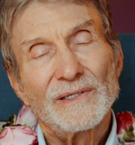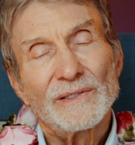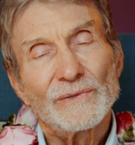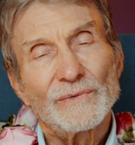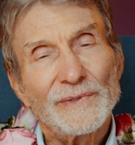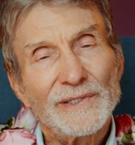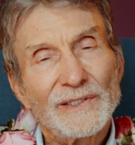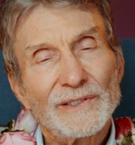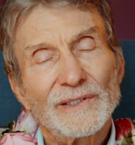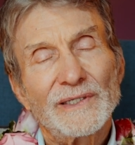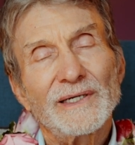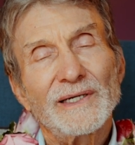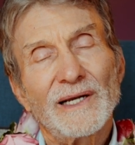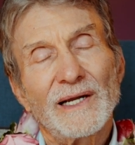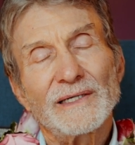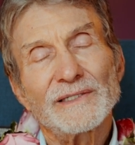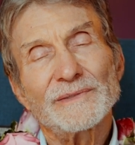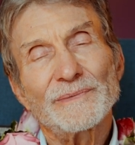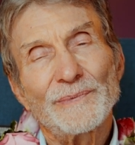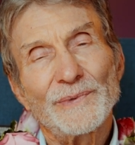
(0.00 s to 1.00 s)
We look at
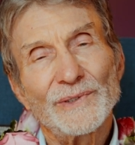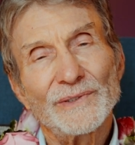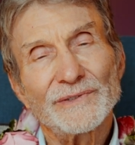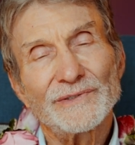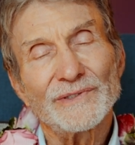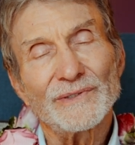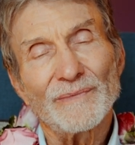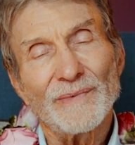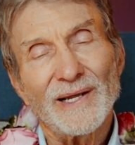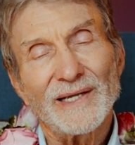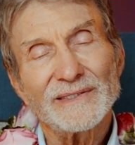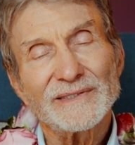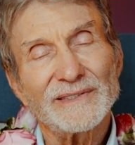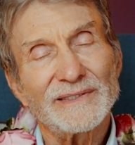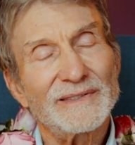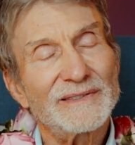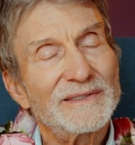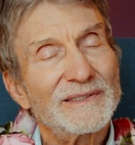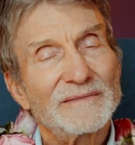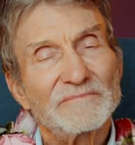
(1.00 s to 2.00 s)
our spiritual
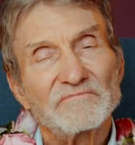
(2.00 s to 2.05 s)
masters.